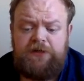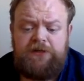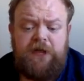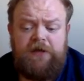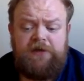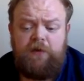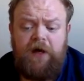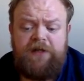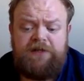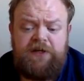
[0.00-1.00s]
said
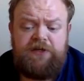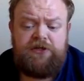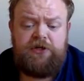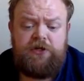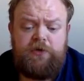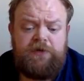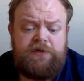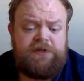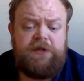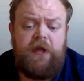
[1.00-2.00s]
Whiting to a
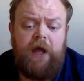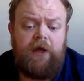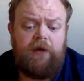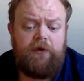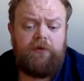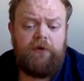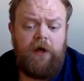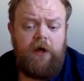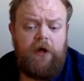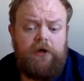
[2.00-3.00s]
snail.
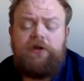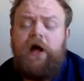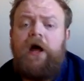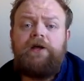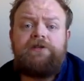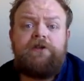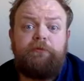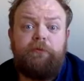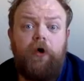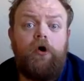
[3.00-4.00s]
"There's a
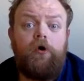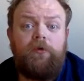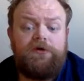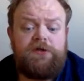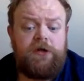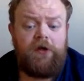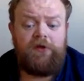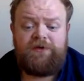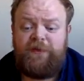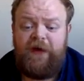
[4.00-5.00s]
porpoise
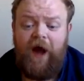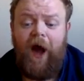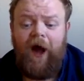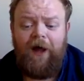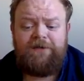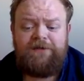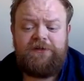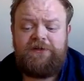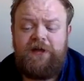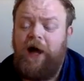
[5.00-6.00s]
close behind
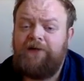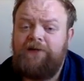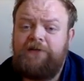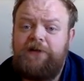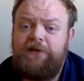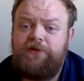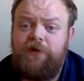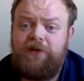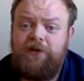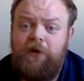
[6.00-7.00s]
us, and he's
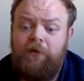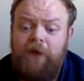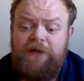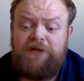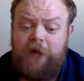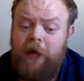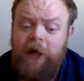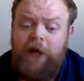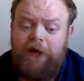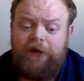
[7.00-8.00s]
treading on my
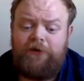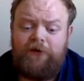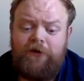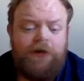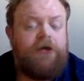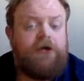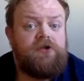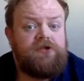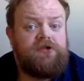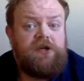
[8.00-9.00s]
tail.
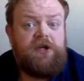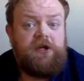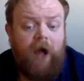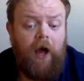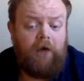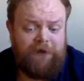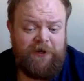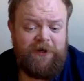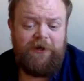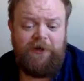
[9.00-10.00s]
See how
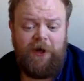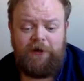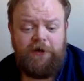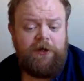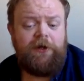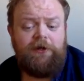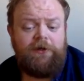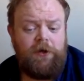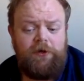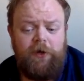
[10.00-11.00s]
eagerly
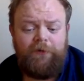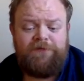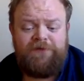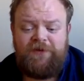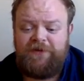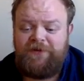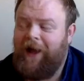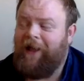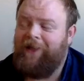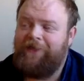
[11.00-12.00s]
the lobsters
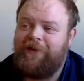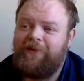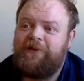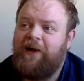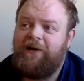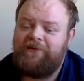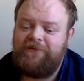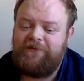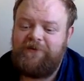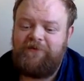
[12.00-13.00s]
and the
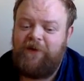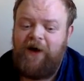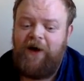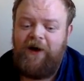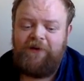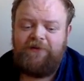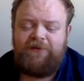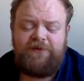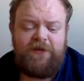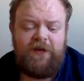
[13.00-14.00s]
turtles
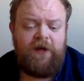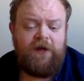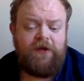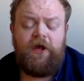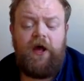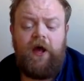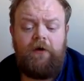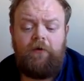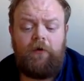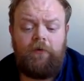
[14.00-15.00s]
advance.
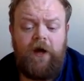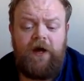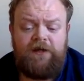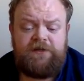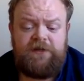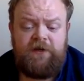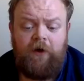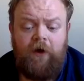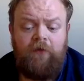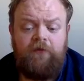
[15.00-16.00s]
They're all waiting
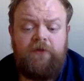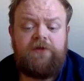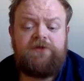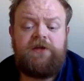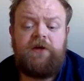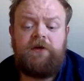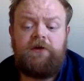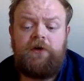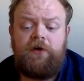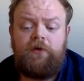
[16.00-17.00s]
on the
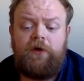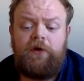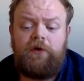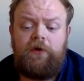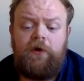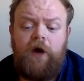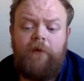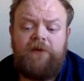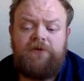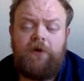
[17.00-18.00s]
shingle. Will you
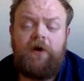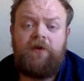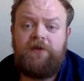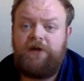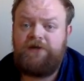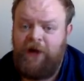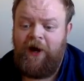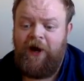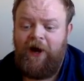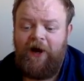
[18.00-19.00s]
come and join the
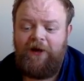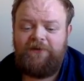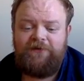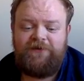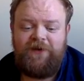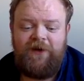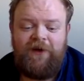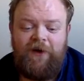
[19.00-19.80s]
dance?"